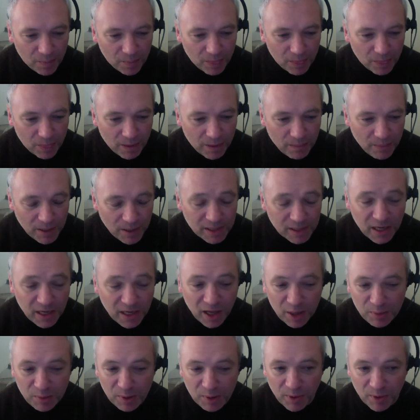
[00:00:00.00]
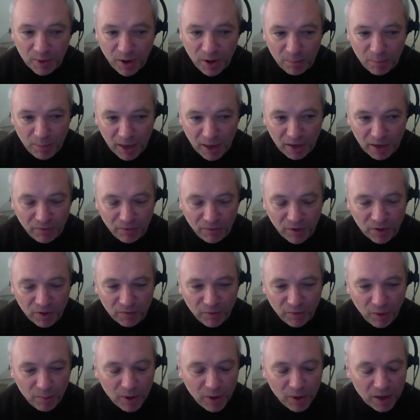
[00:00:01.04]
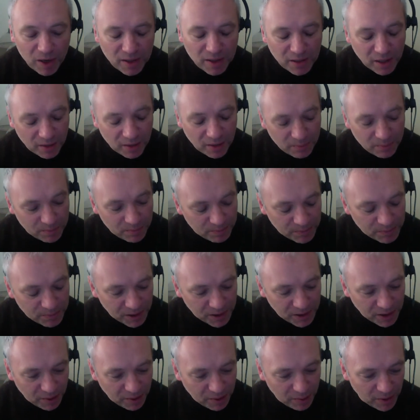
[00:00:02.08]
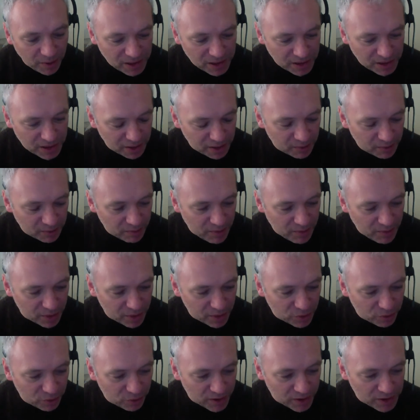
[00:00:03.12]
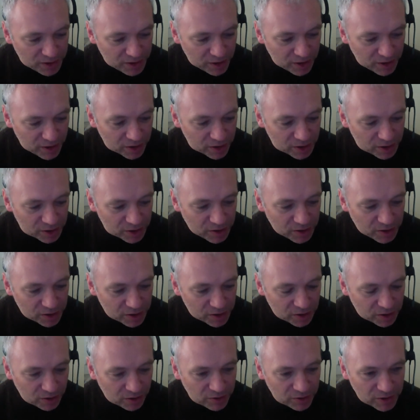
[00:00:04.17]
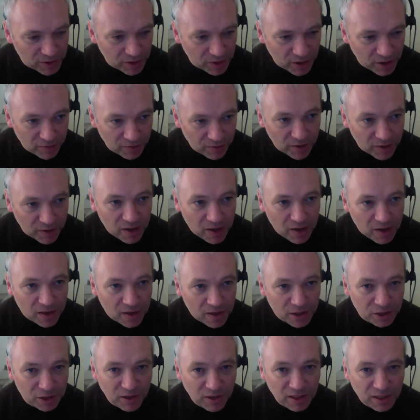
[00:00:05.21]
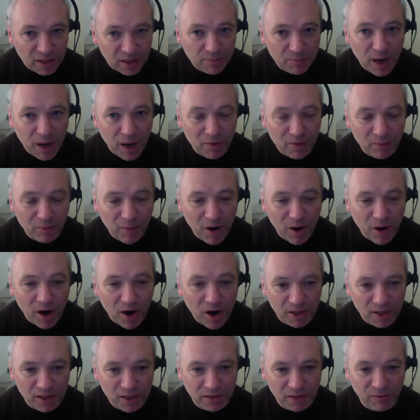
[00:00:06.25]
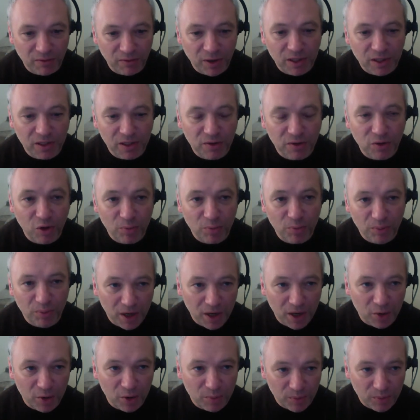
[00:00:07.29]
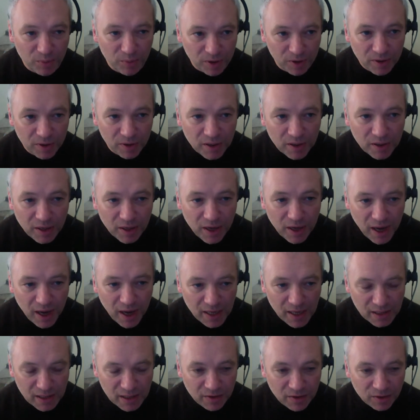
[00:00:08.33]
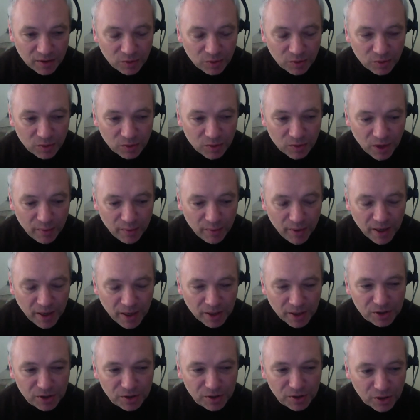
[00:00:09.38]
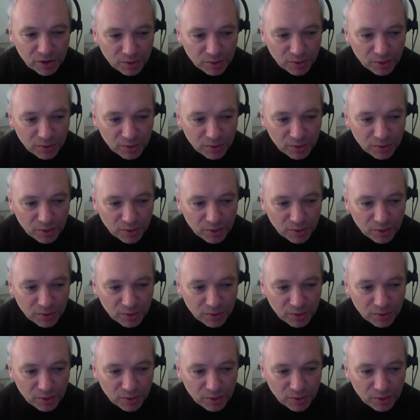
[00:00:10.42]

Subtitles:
means that other people can't benefit from it. That particularly applies, I think, with medical research. So there's a direct impact from hiding that stuff away. So not being open has an ethical dimension that you